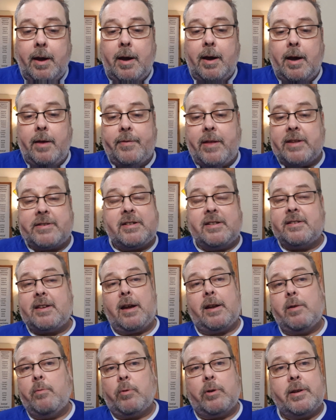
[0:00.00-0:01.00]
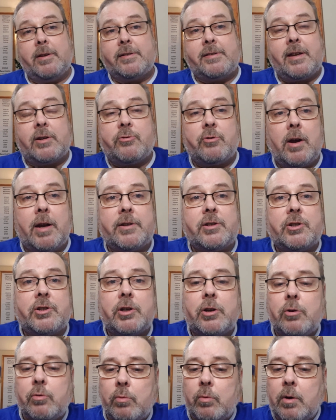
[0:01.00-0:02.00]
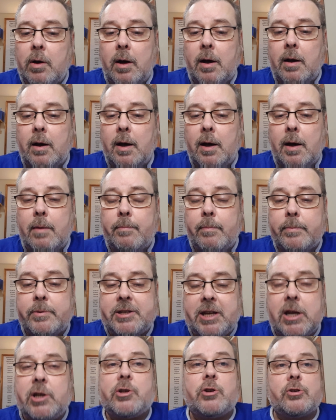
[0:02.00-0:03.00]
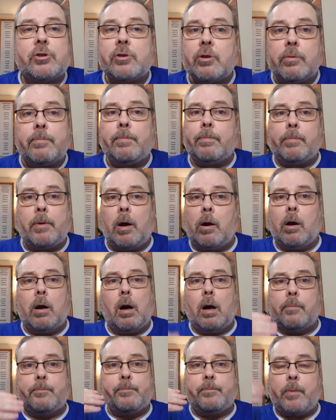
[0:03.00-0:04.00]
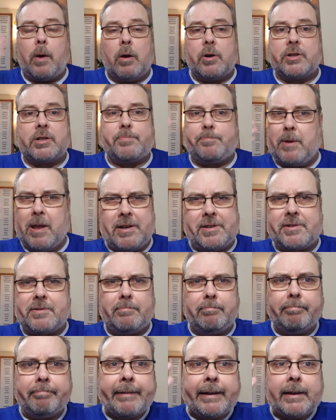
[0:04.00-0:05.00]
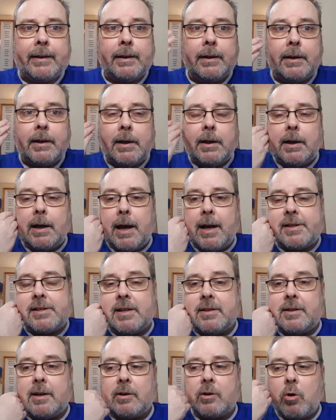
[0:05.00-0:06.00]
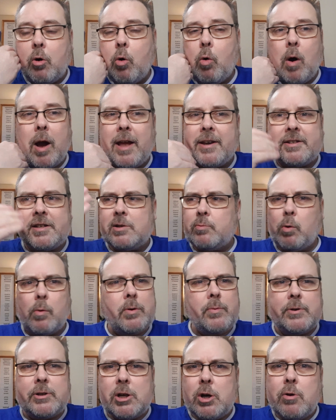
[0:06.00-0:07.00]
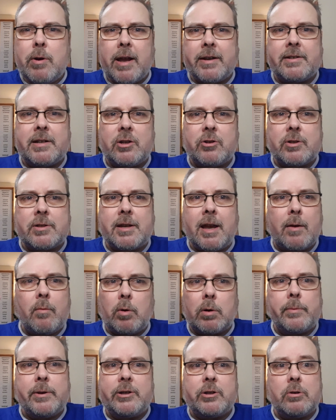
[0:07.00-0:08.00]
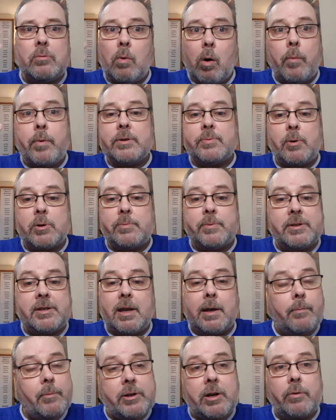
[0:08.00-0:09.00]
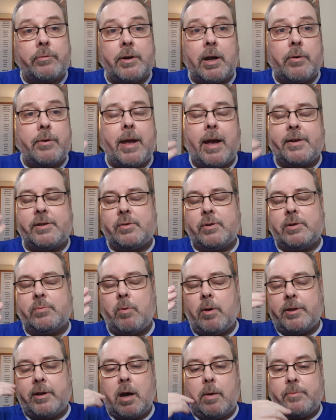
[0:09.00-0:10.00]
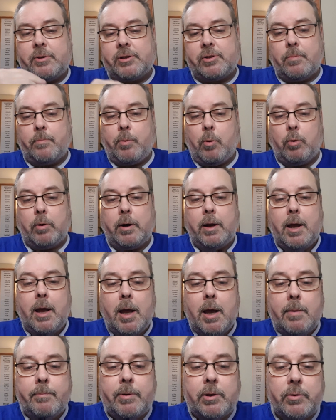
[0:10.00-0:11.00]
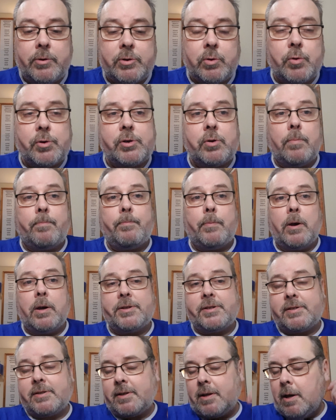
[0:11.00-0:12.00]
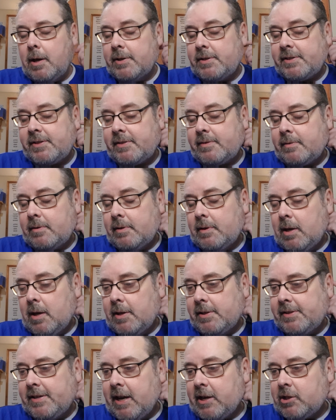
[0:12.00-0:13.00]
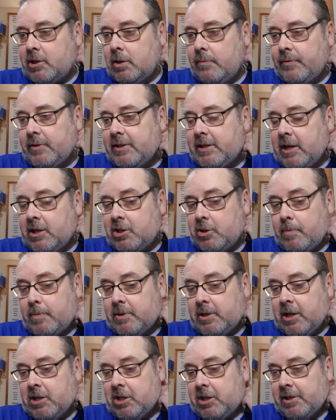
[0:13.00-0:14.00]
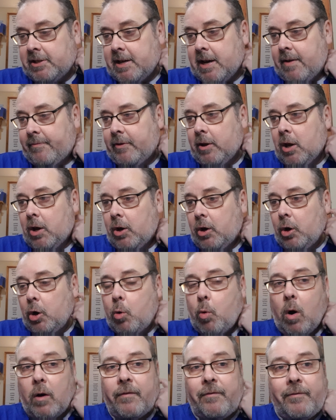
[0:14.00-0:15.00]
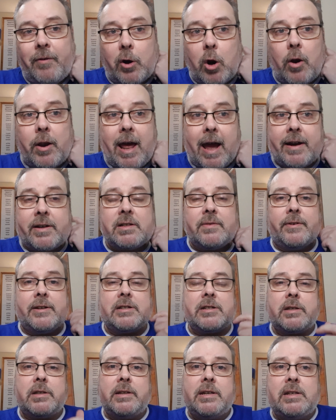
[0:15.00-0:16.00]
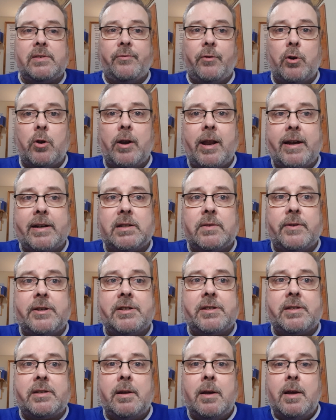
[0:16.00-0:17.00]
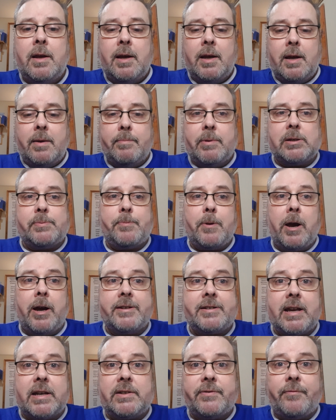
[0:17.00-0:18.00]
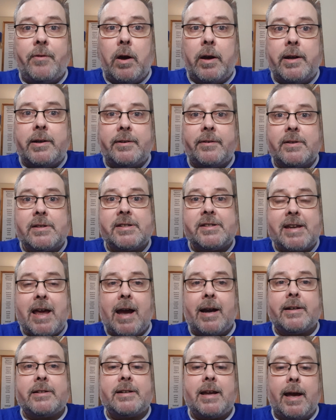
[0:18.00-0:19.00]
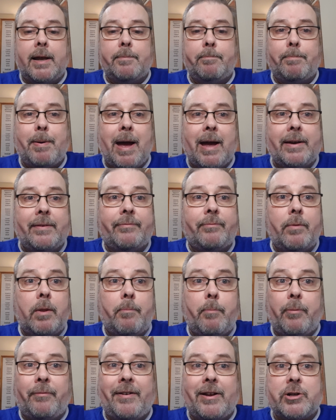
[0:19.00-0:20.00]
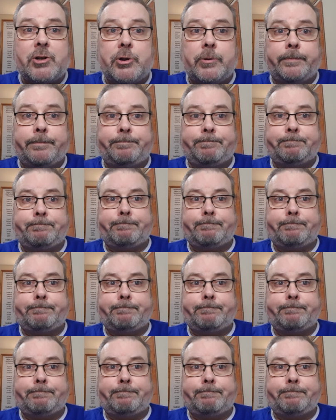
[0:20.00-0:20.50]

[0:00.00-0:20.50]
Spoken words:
That's exactly what it is they're trying to do. Teachers are split. As in their core, head teacher, what do we do? Head teachers say, what do we do? What are we supposed to be saying? We don't know yet. So this is why the government's so important. But there is also a section of the teaching staff who are full-on activists. And these full-on activists must be identified, sacked and banned from the profession.